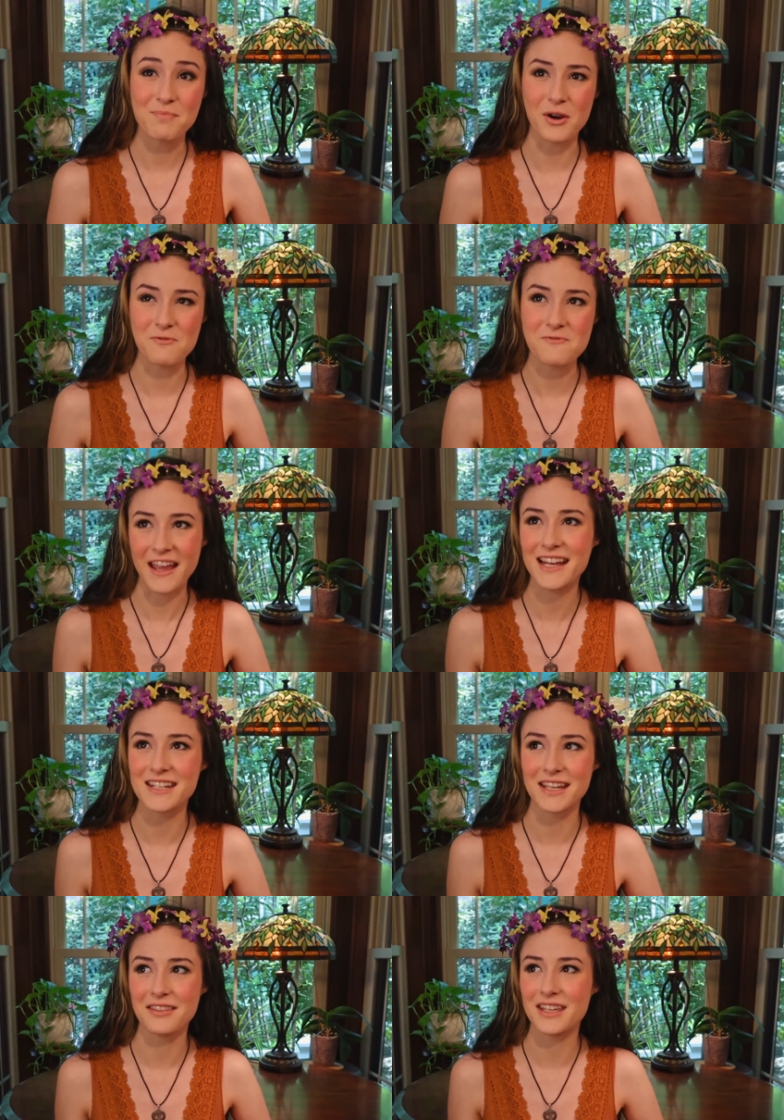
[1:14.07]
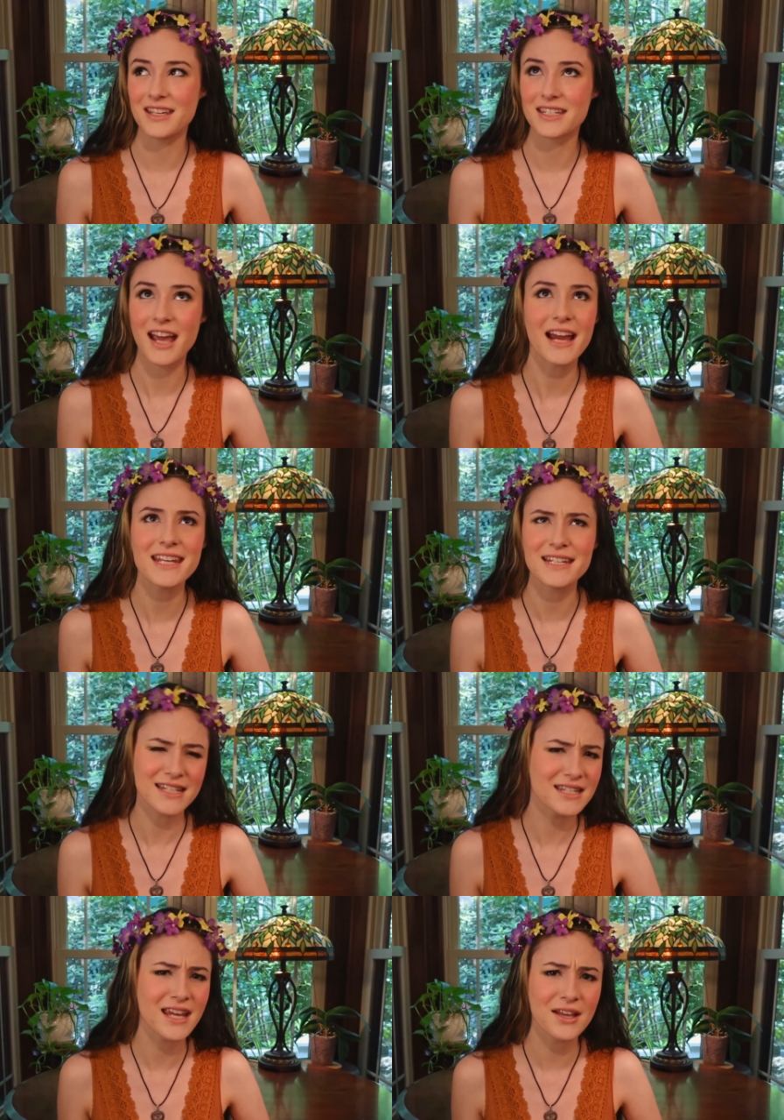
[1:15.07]
perfecting the tiny
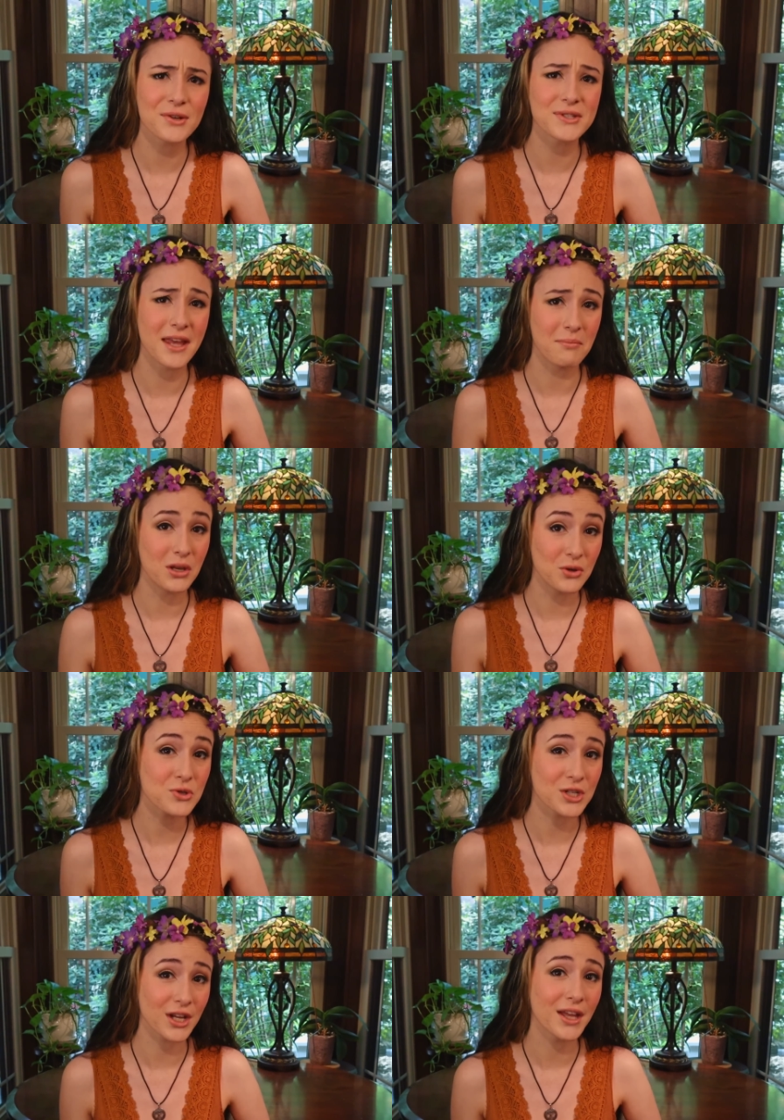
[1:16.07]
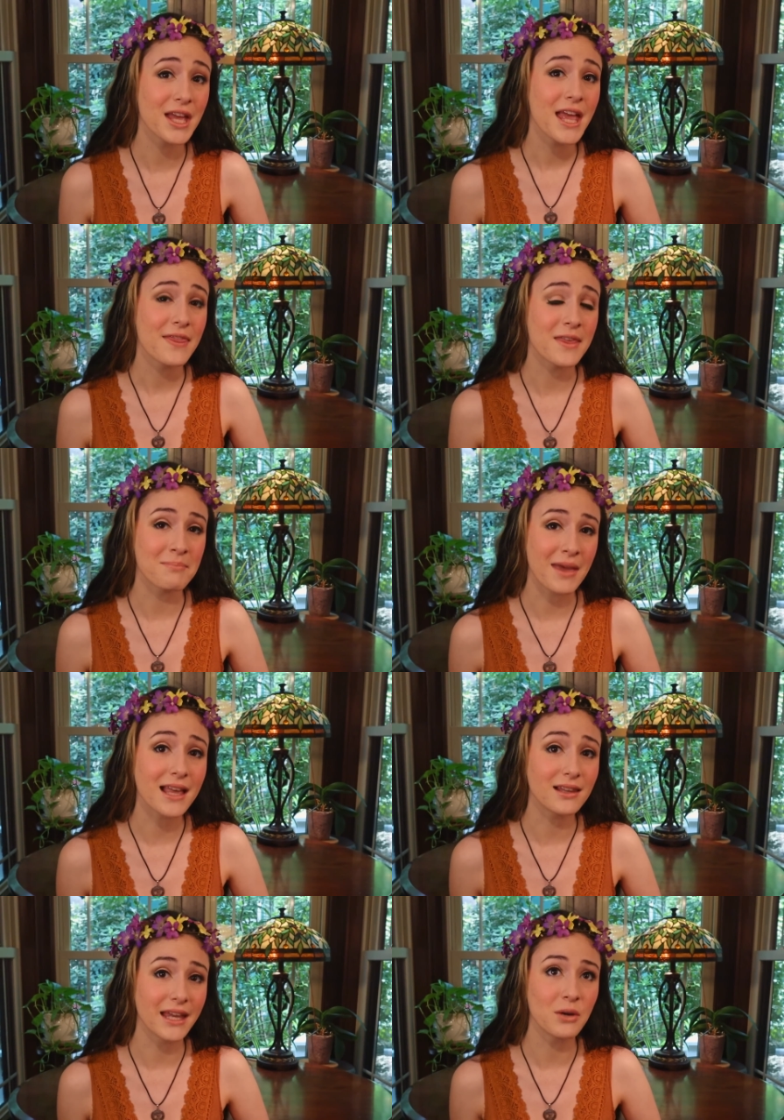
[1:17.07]
details and minutiae that
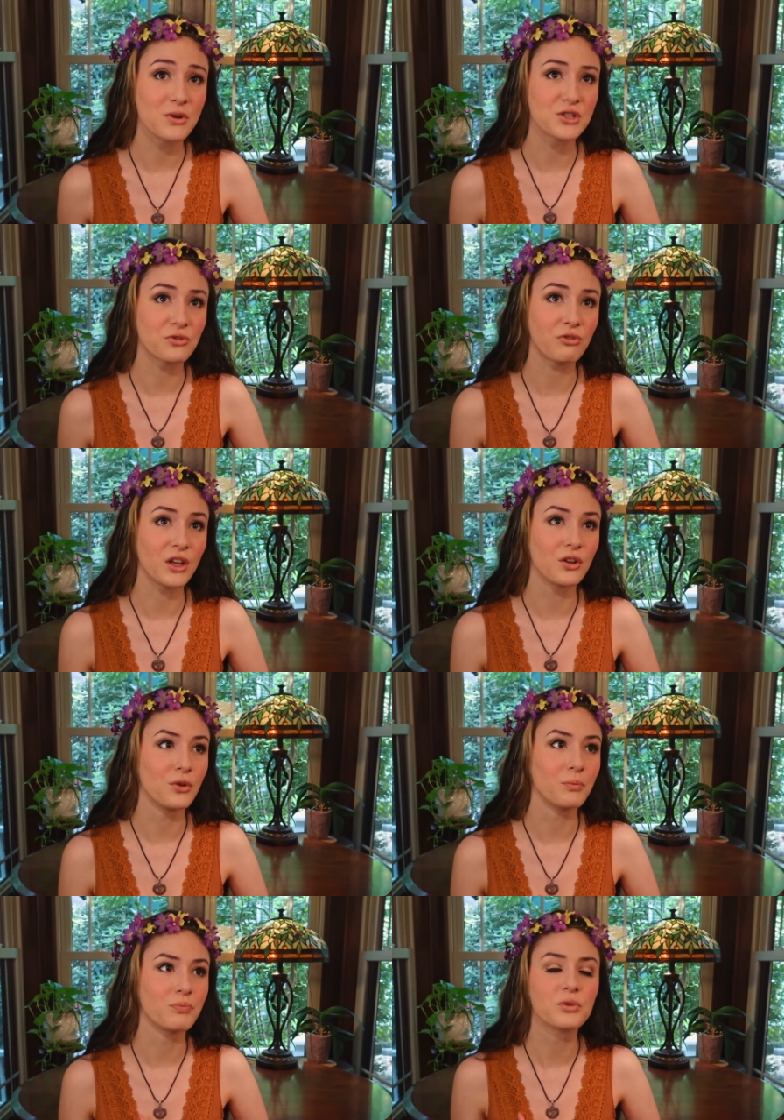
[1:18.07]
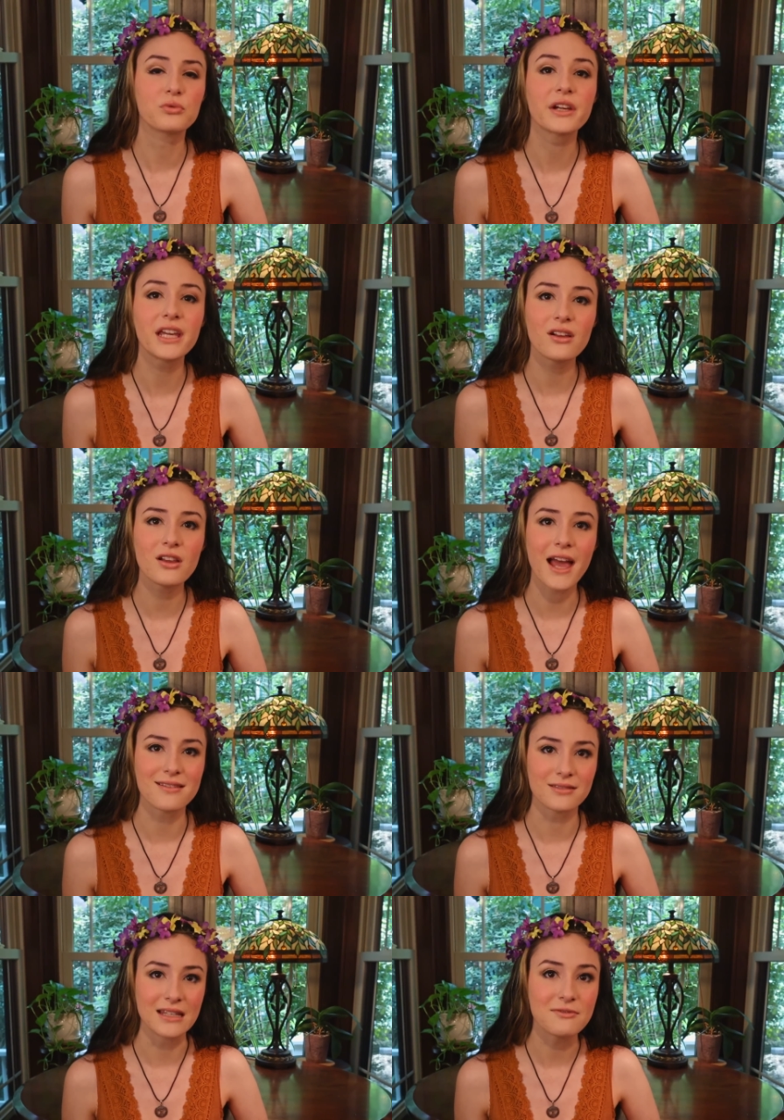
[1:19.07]
make a language feel real
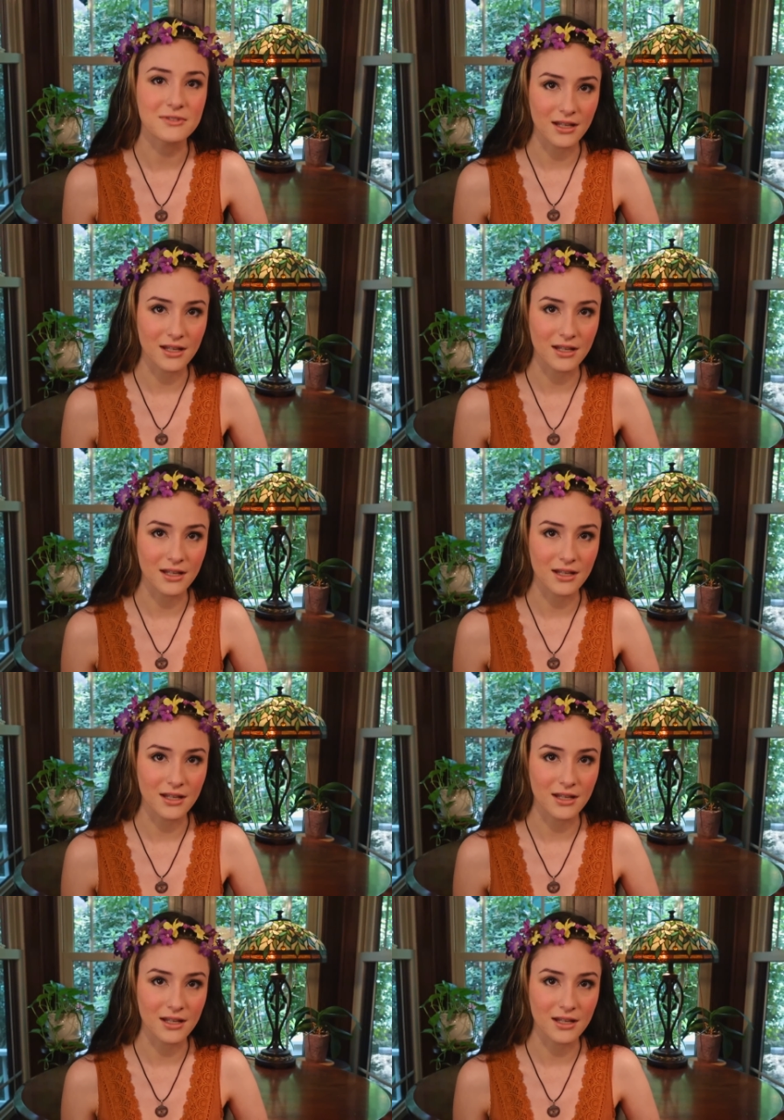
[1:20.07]
and lived